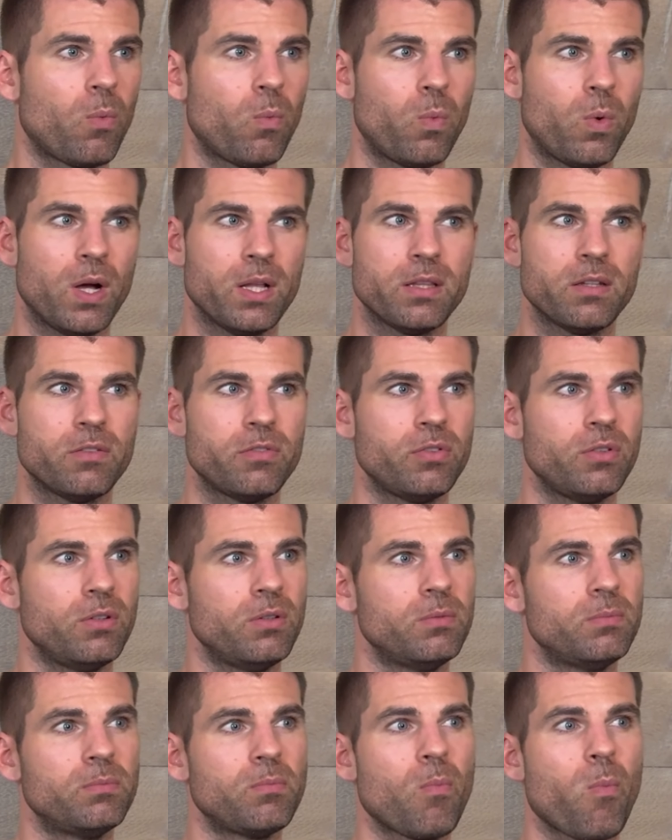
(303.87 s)

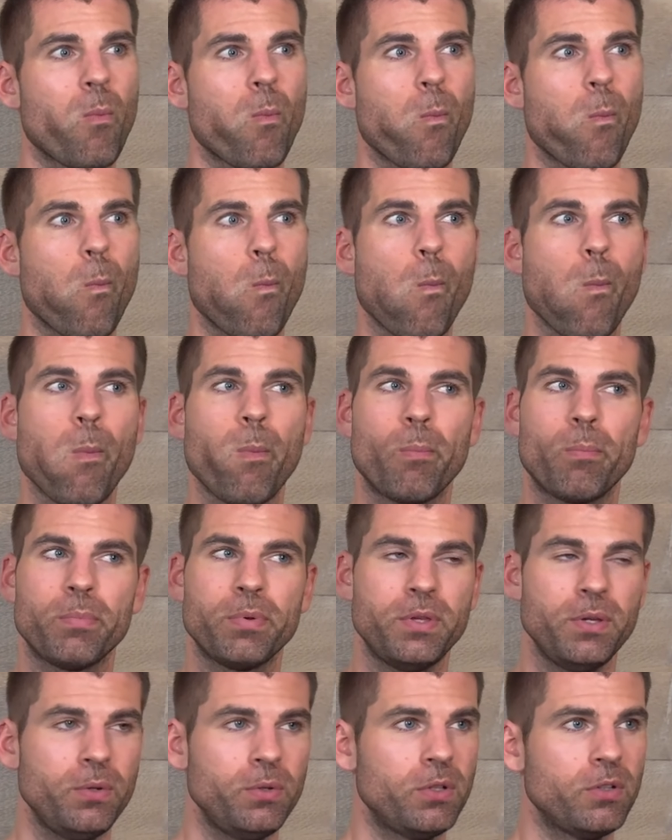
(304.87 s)
Wonderful,
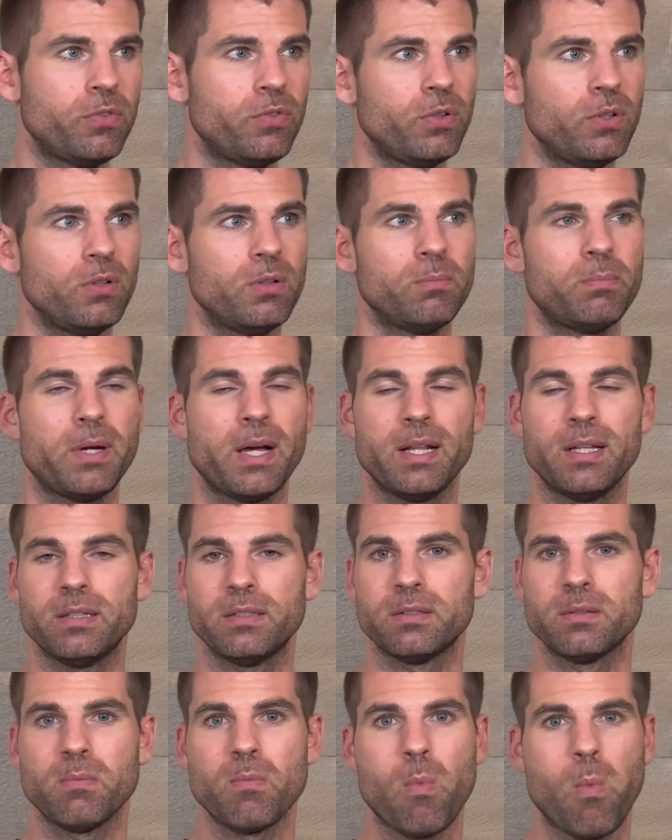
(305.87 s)
beautiful
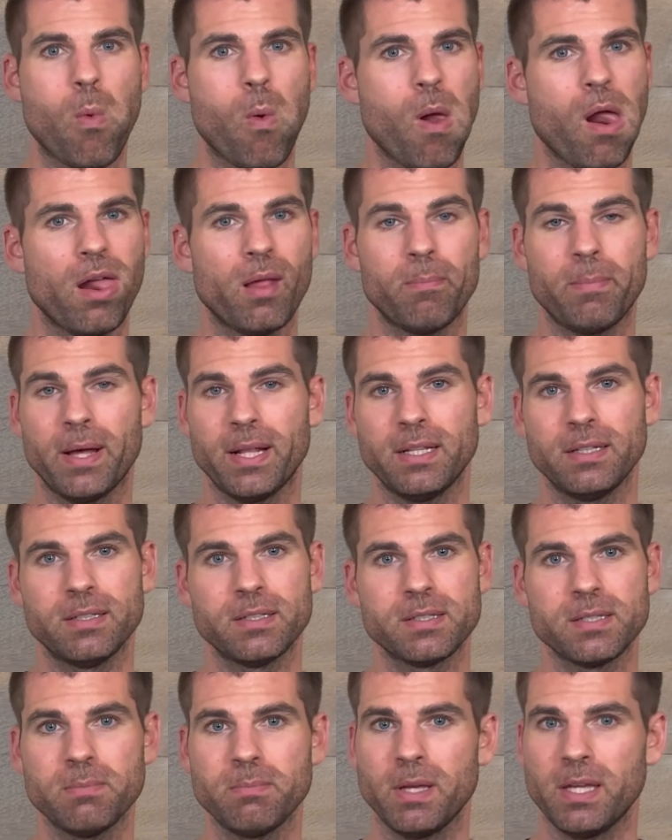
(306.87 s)
palate. Uh, palate
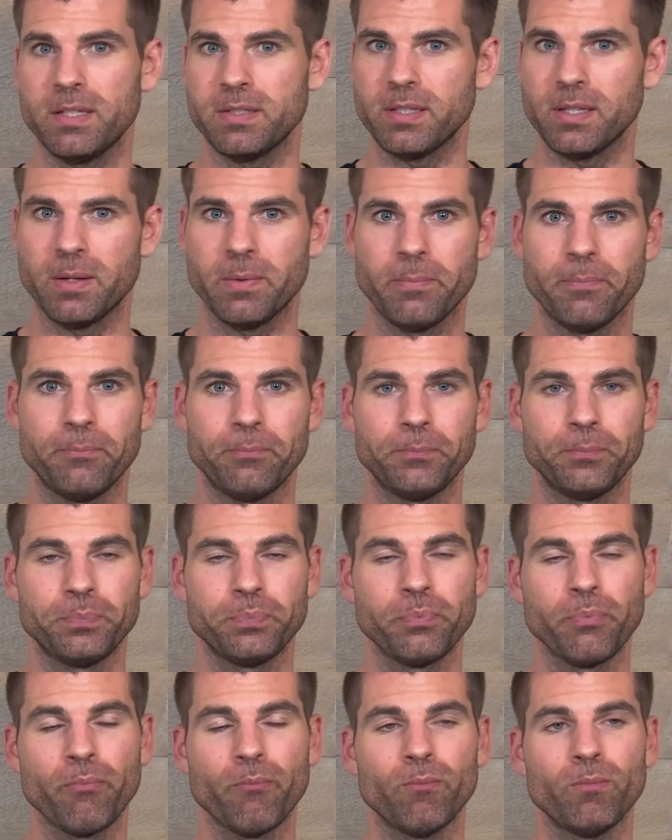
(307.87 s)
is amazing.
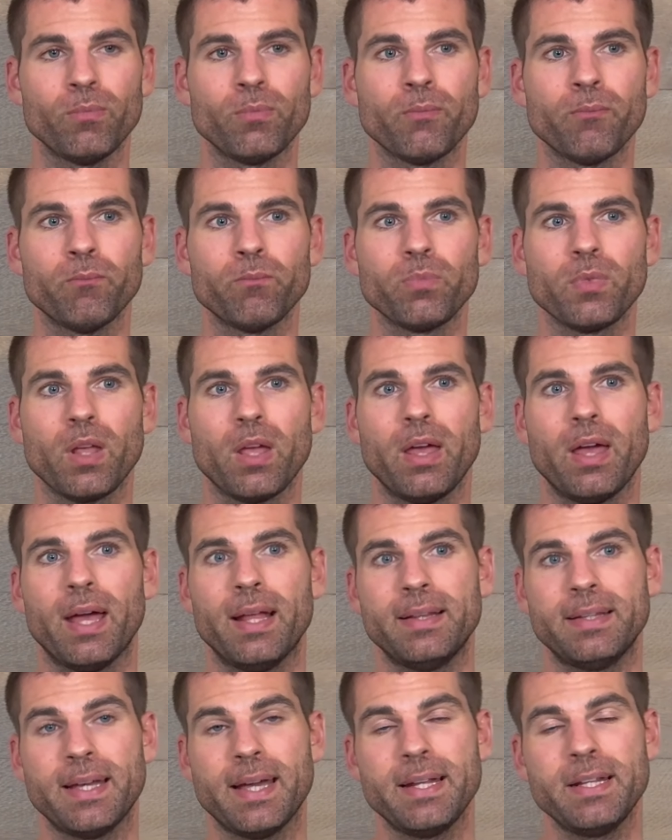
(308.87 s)

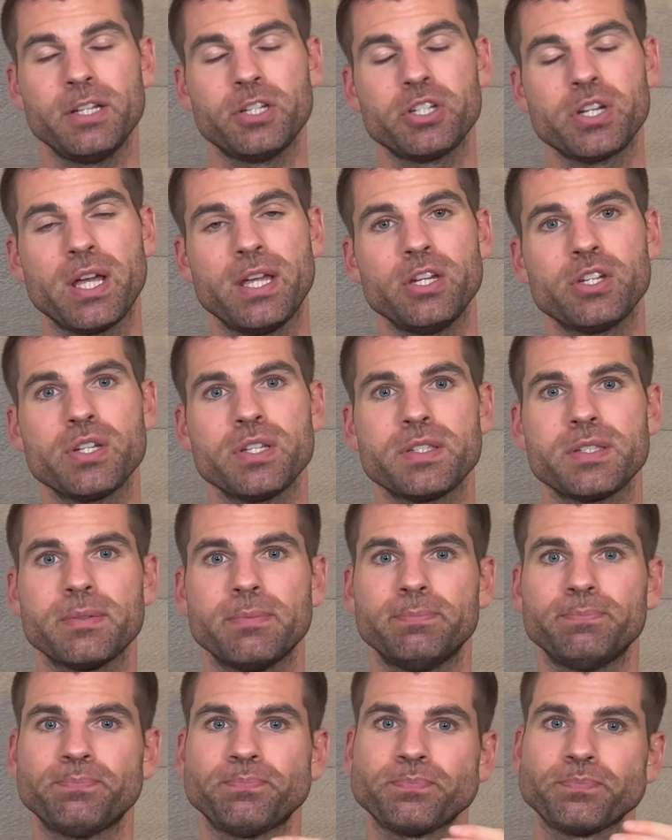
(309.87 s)
And then it changes
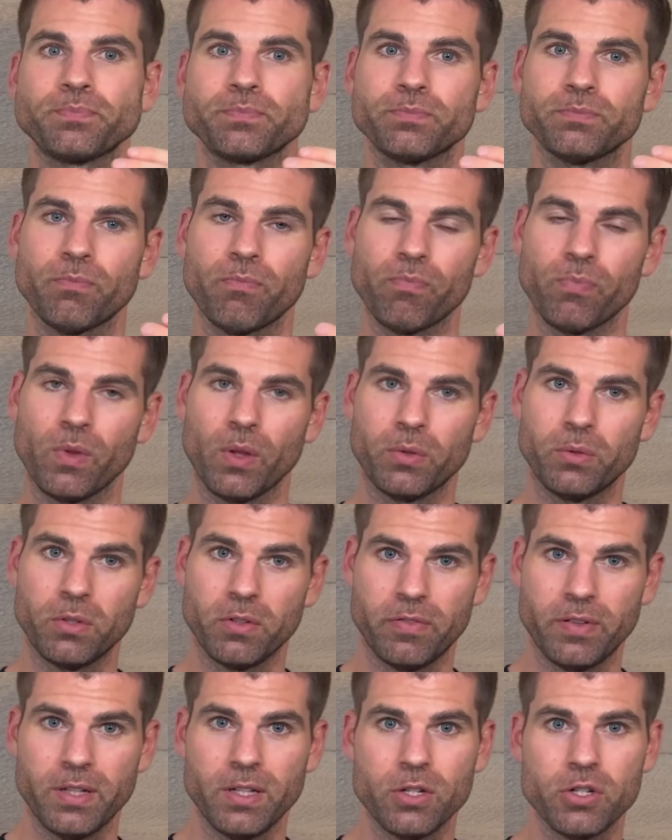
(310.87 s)
to the
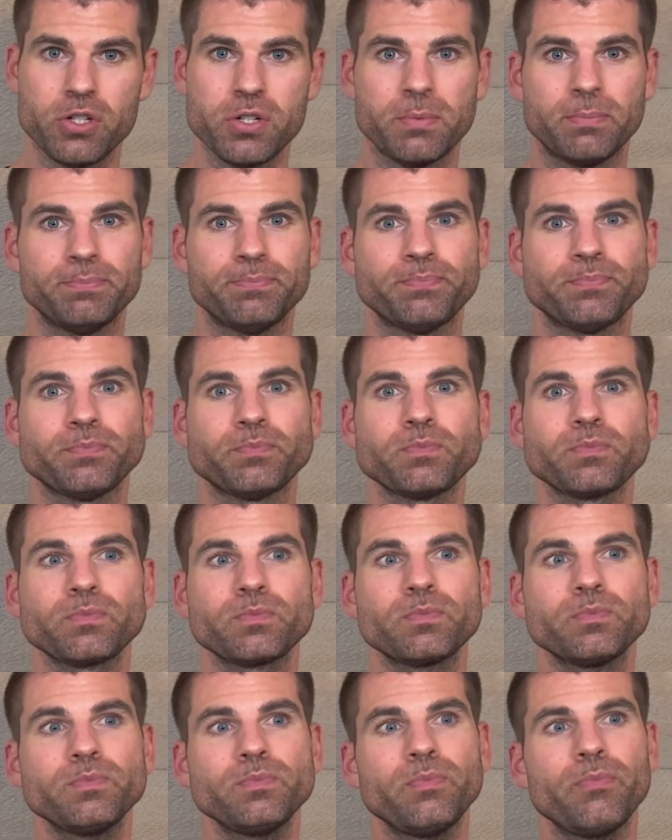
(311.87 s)
finish.
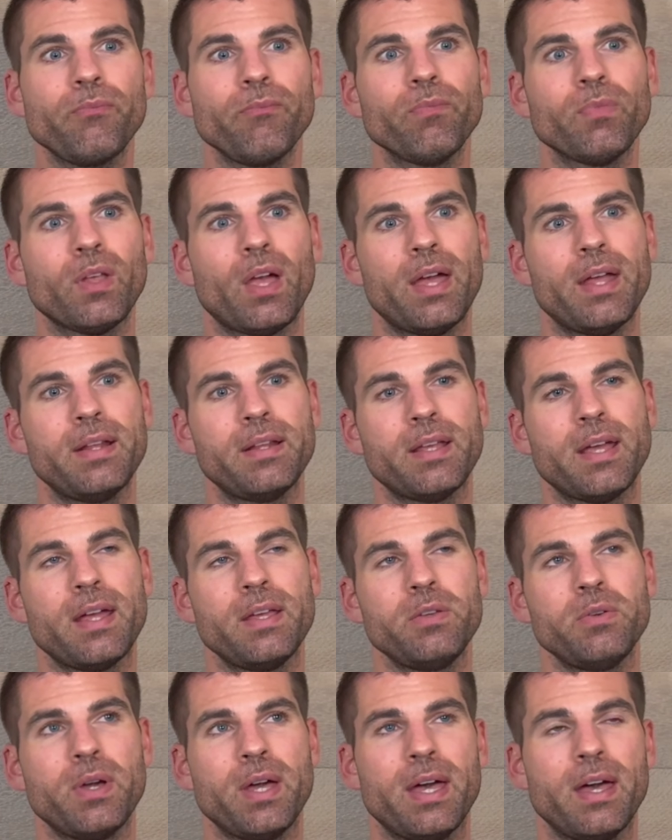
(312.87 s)
And there
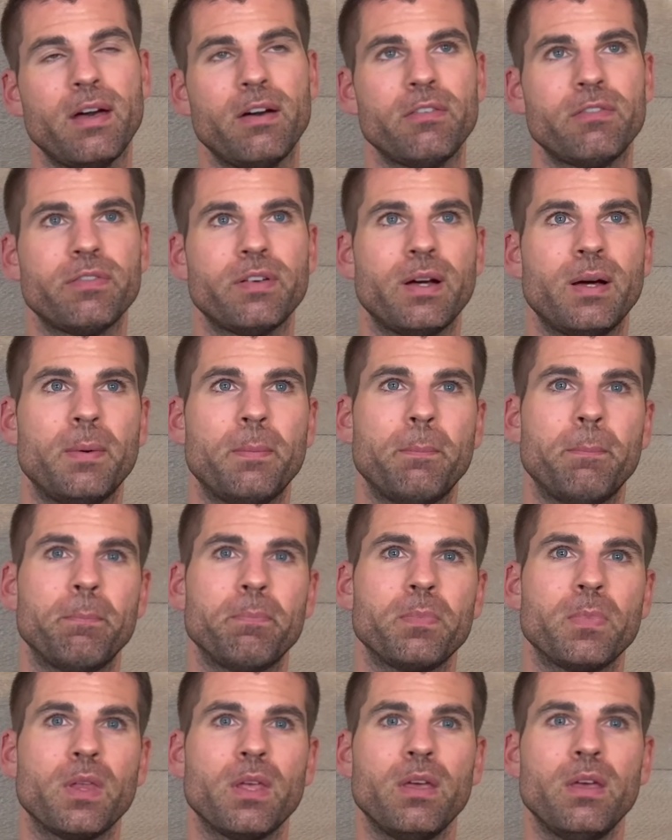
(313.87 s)
you have, um,
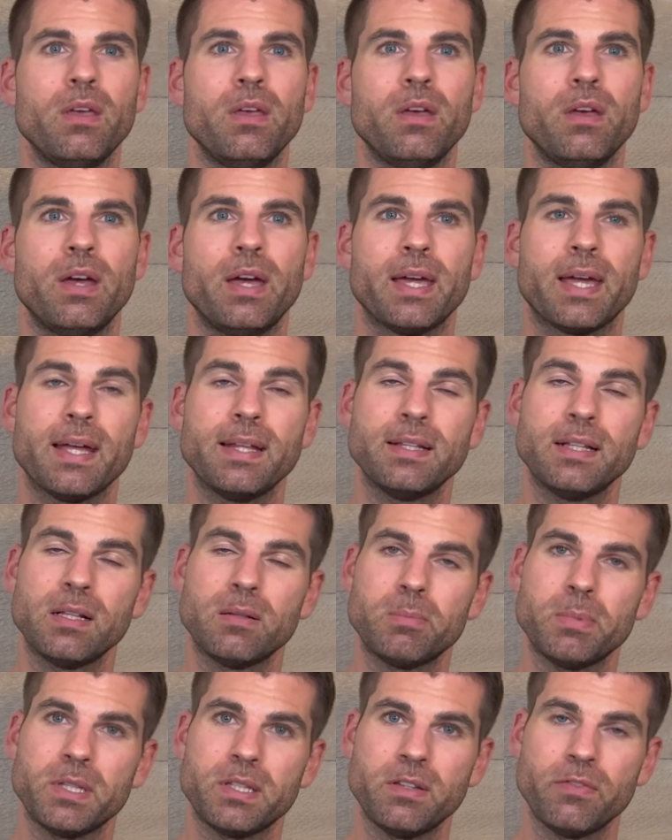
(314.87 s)
again, a
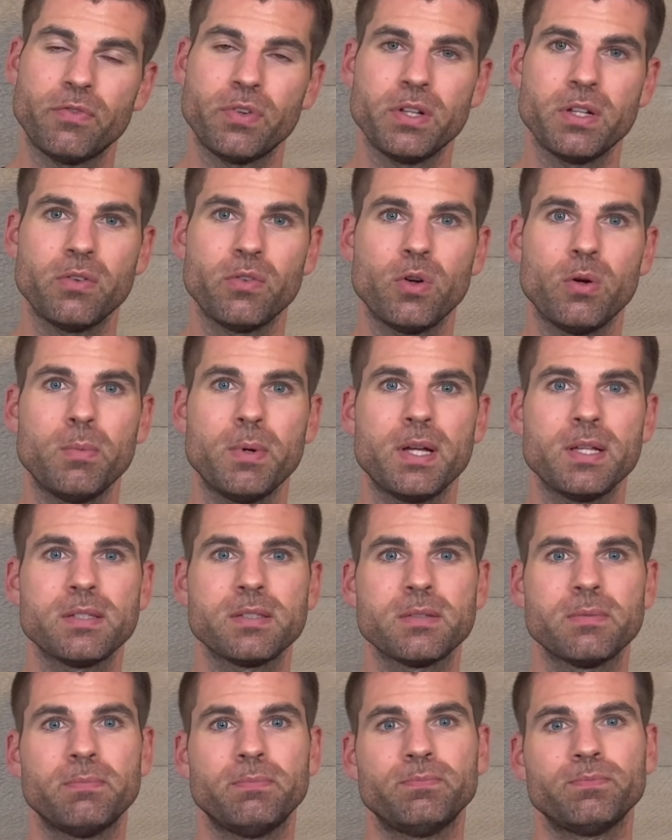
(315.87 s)
little bit different aromas.